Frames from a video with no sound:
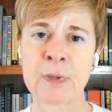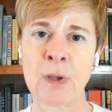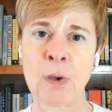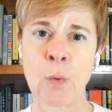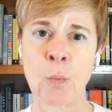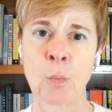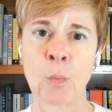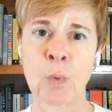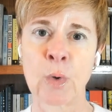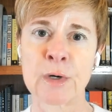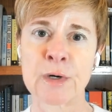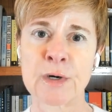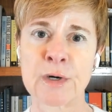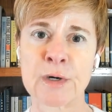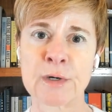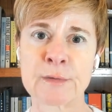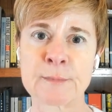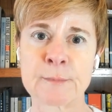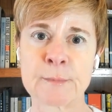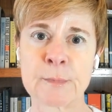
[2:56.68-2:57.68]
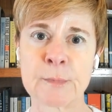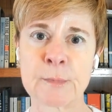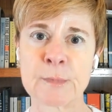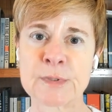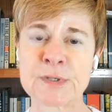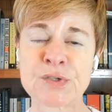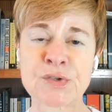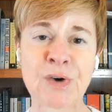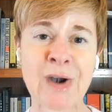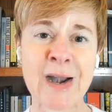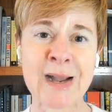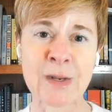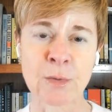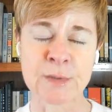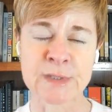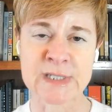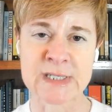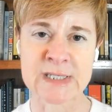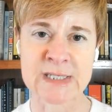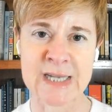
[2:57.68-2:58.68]
were
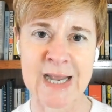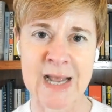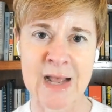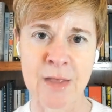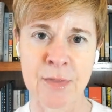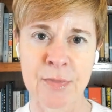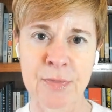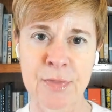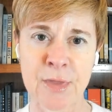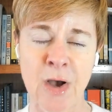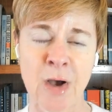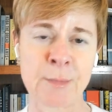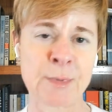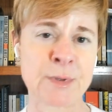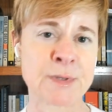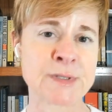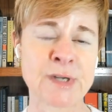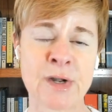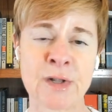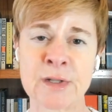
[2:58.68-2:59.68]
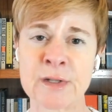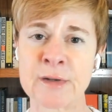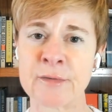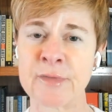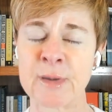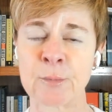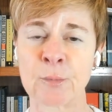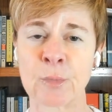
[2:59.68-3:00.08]
strangled to death. Almost all of them